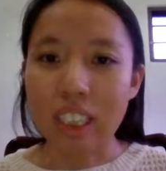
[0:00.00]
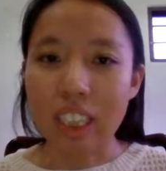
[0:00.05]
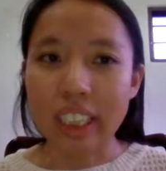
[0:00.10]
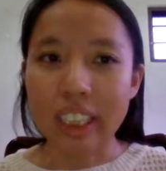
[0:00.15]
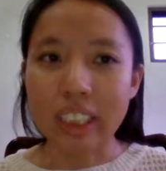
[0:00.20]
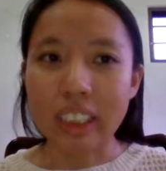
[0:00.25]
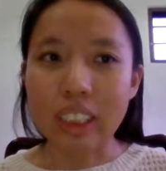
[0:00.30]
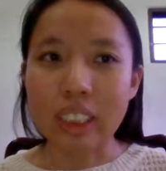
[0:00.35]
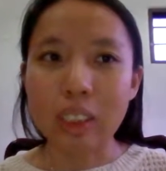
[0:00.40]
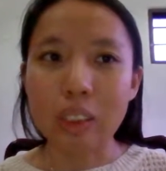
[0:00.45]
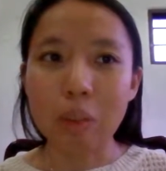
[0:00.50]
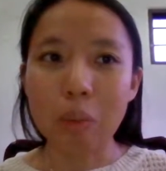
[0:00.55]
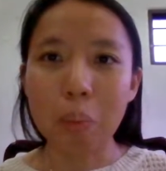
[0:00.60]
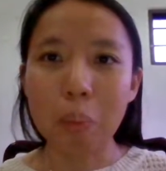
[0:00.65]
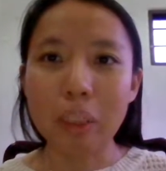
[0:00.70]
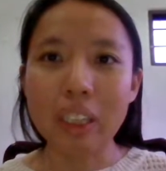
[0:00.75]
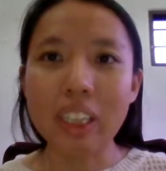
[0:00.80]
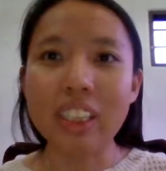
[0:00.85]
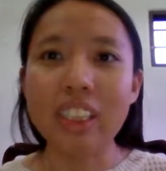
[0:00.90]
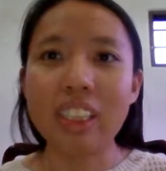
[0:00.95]
A
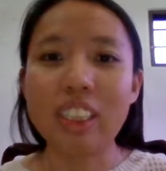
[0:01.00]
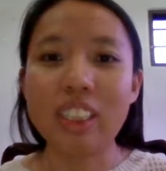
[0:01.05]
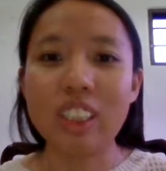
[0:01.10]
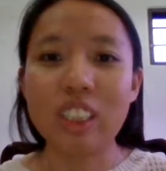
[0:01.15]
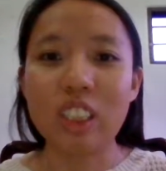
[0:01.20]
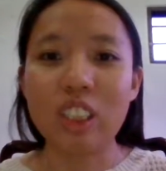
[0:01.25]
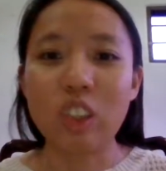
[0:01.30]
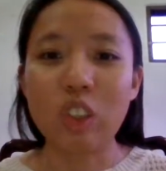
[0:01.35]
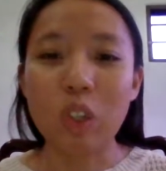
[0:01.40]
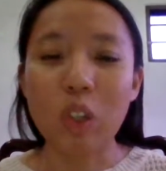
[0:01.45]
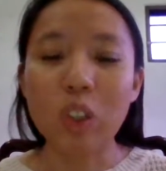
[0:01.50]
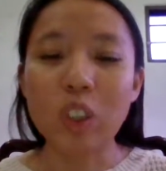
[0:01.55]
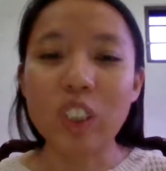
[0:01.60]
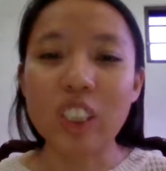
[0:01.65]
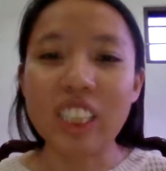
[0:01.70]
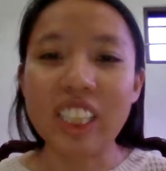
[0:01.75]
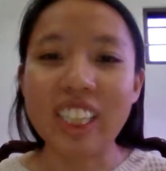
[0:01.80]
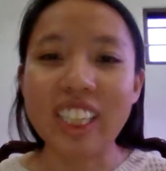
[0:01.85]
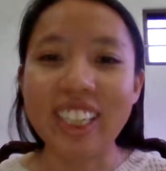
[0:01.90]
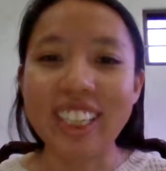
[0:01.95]
split is a
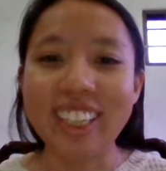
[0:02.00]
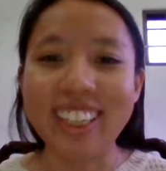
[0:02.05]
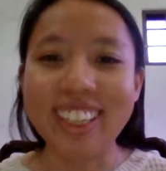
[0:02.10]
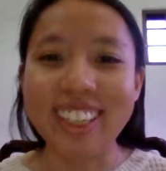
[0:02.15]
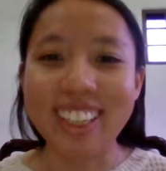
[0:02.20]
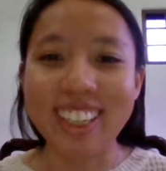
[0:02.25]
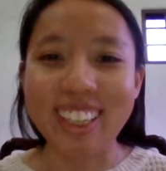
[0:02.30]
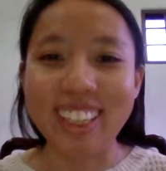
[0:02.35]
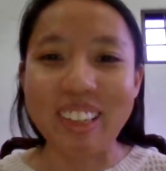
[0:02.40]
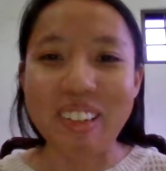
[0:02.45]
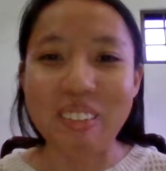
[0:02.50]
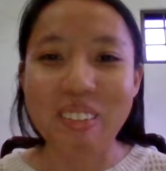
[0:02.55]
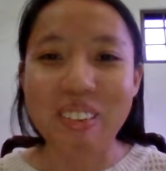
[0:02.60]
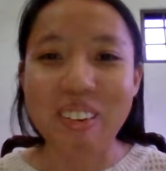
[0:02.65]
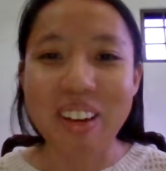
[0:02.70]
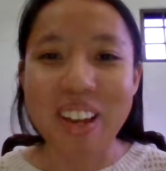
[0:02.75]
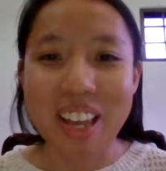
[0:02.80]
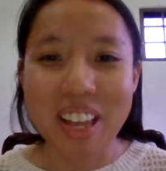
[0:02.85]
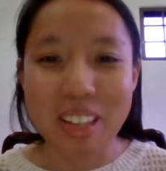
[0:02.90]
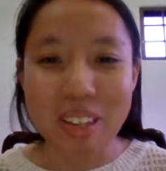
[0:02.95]
daunting thing
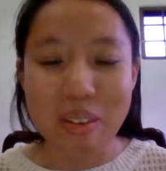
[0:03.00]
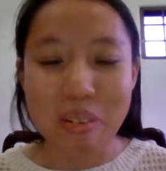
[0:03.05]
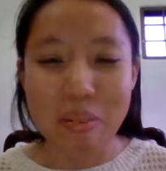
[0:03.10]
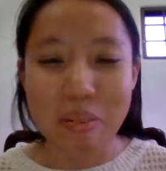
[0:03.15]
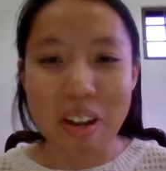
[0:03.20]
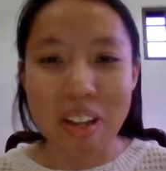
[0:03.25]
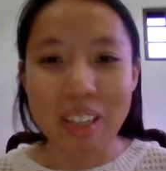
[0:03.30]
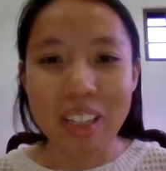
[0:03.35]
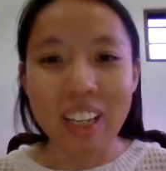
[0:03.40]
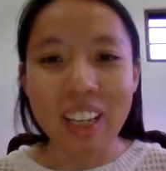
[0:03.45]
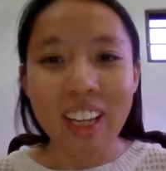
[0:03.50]
for anyone